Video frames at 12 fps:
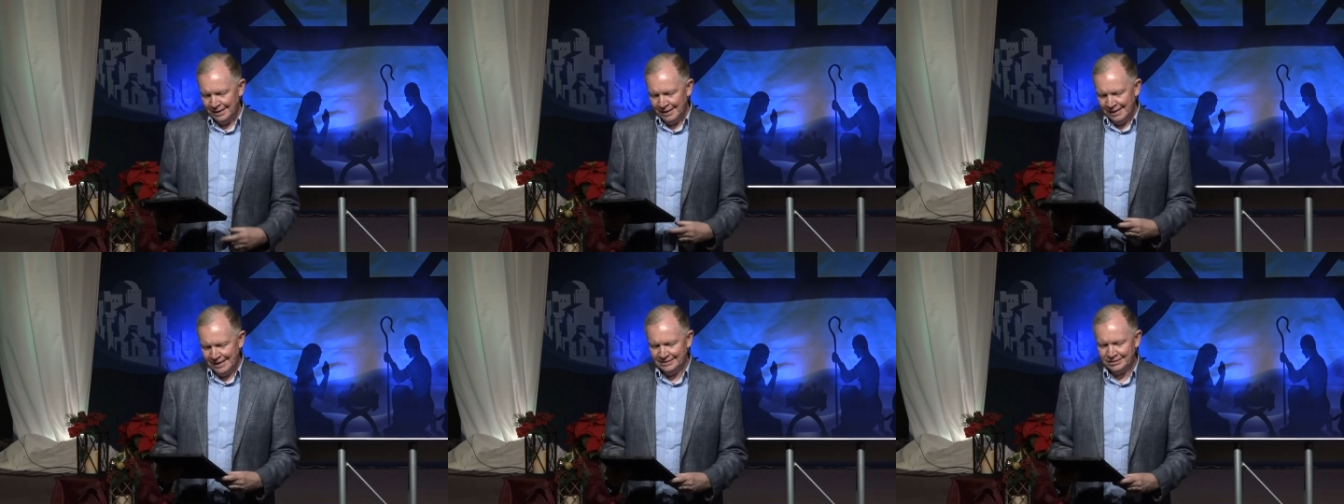
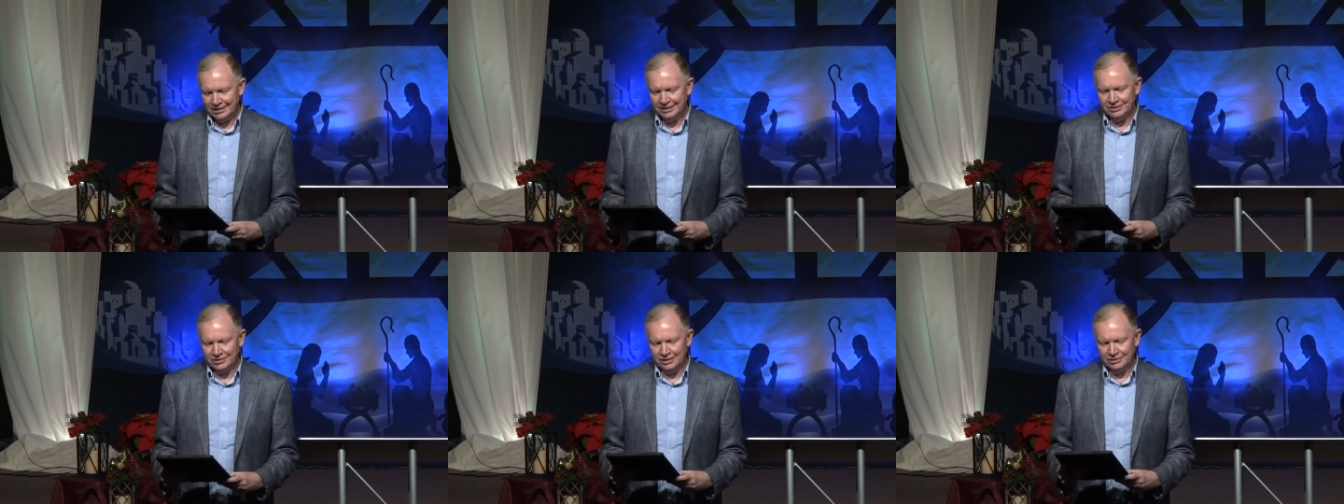It
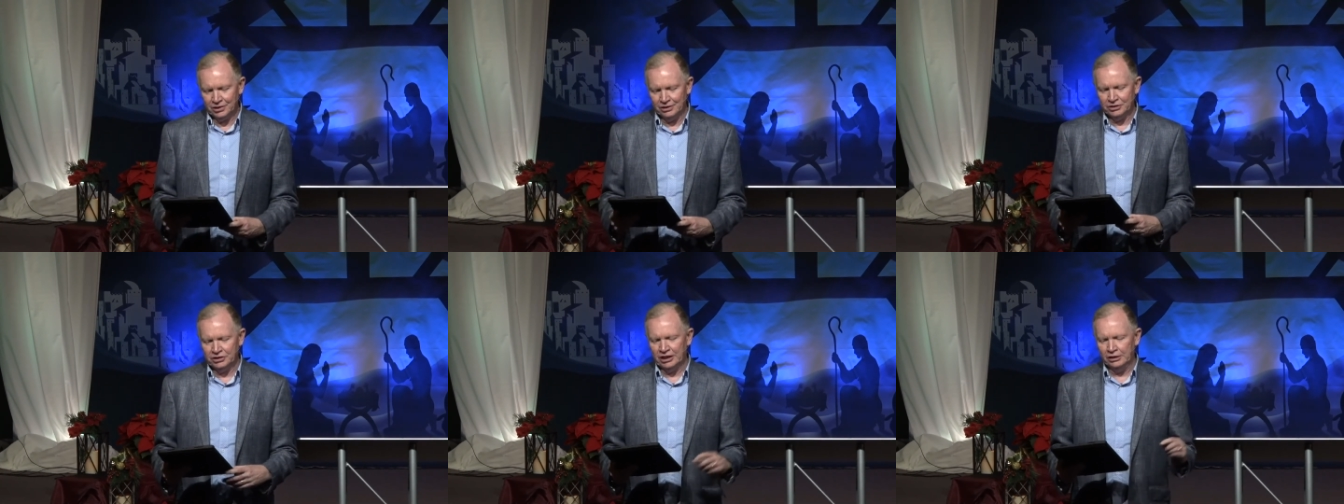says this on
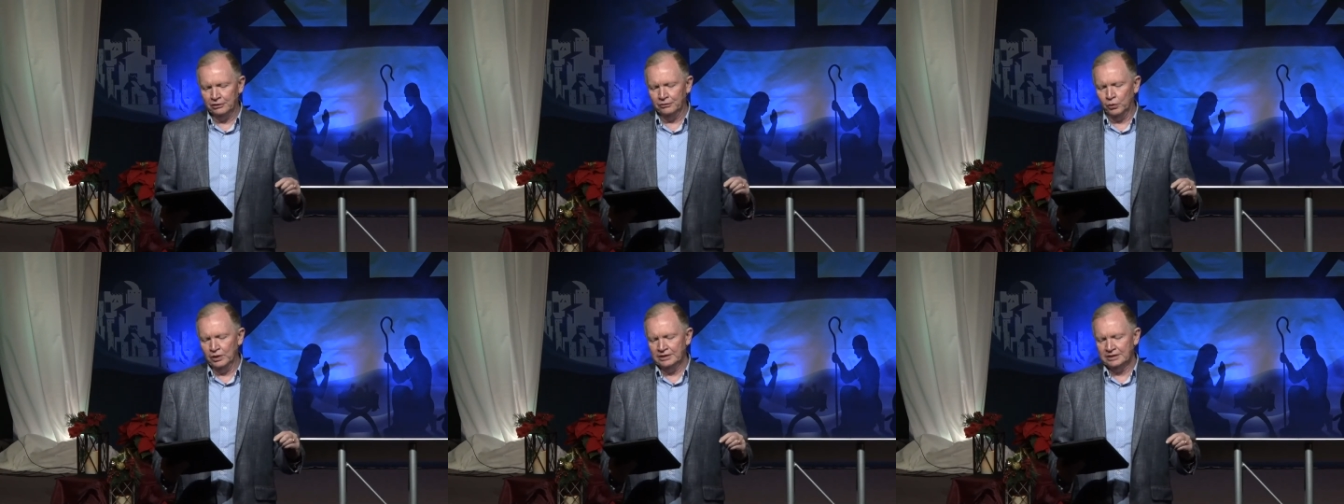a scale of
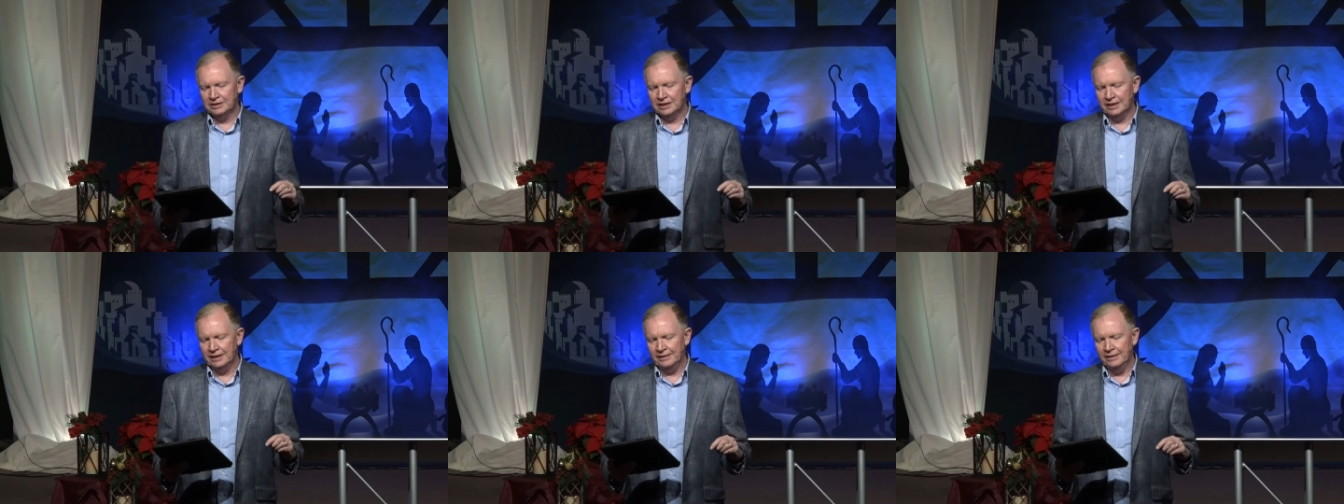1 to
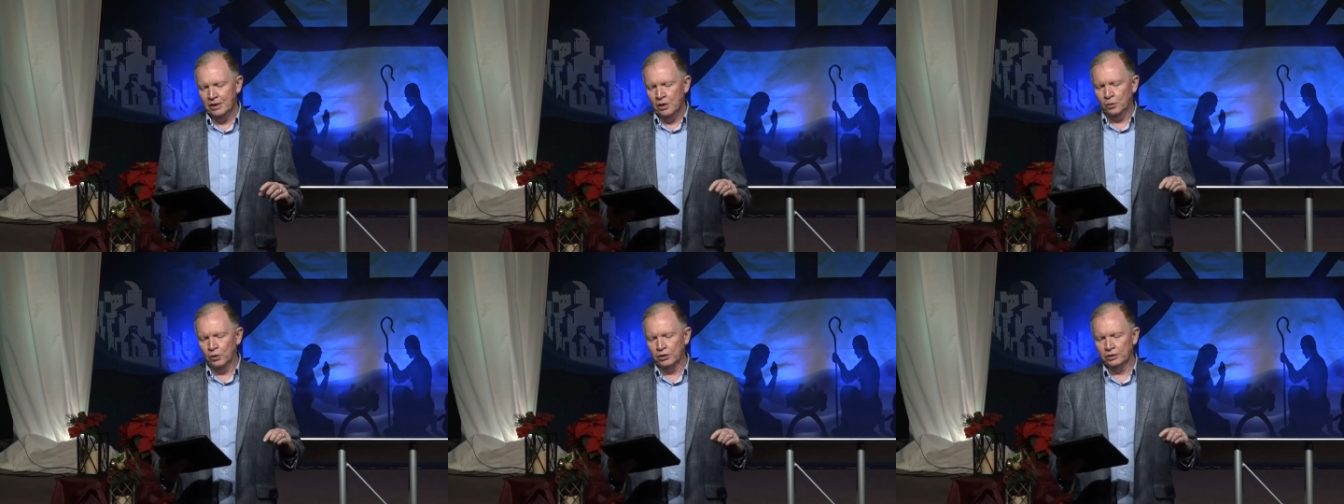10,
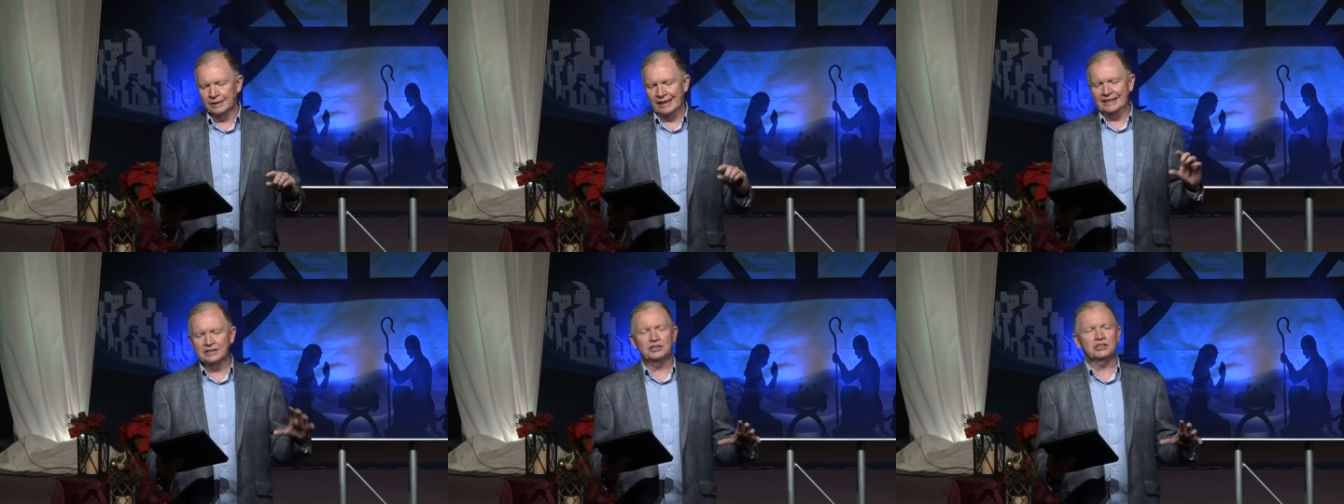where
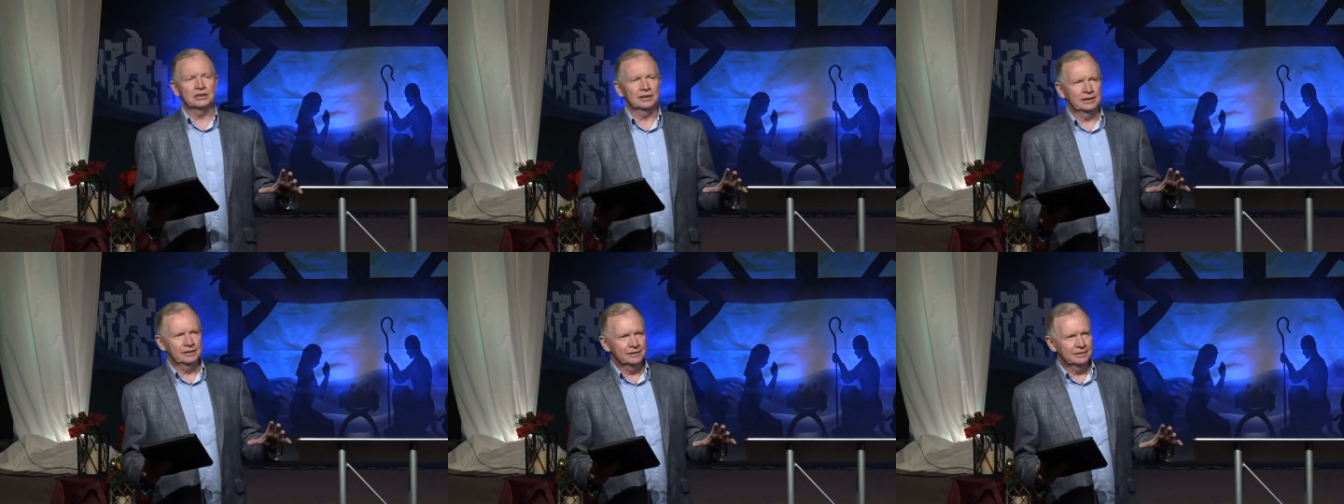
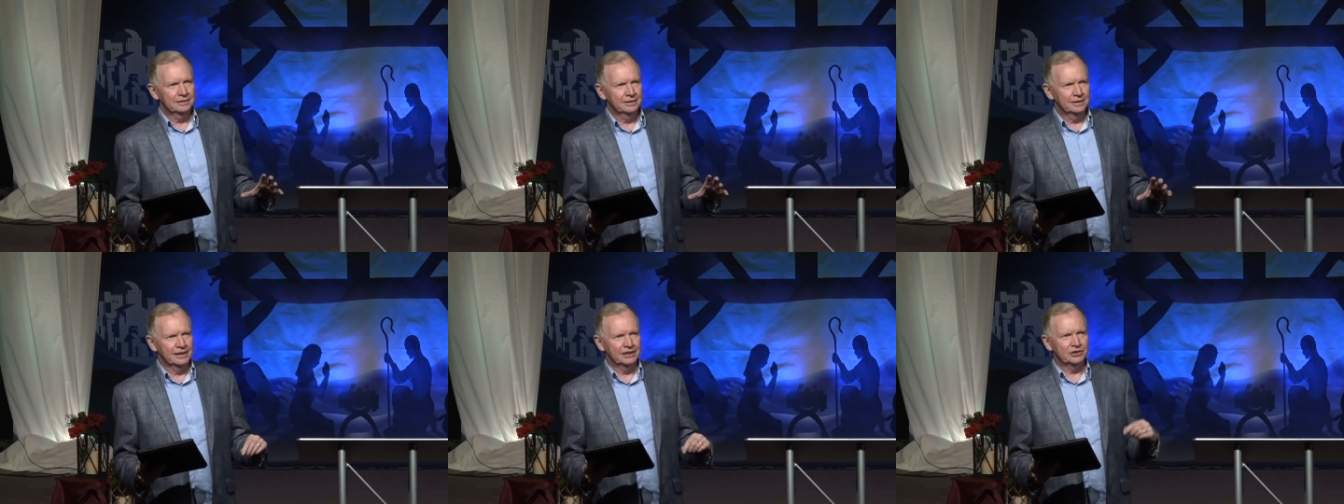insulin
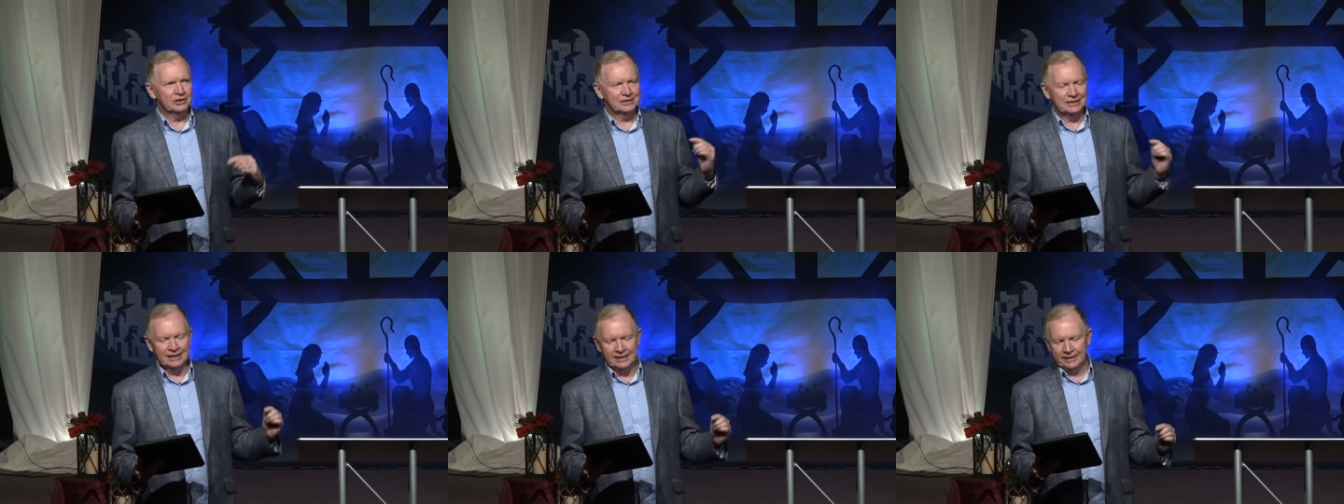is a
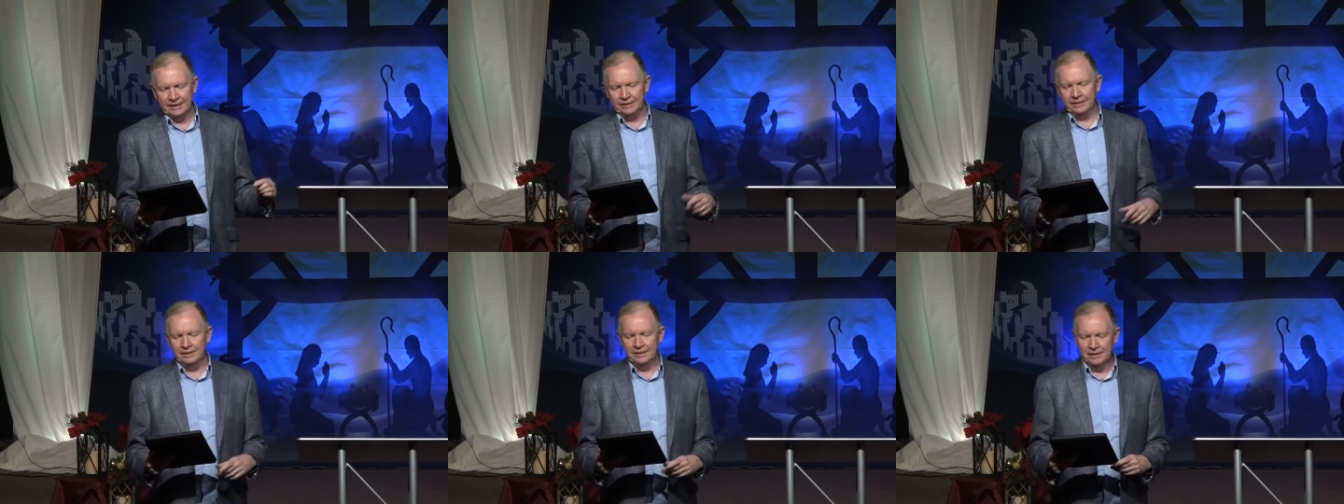10,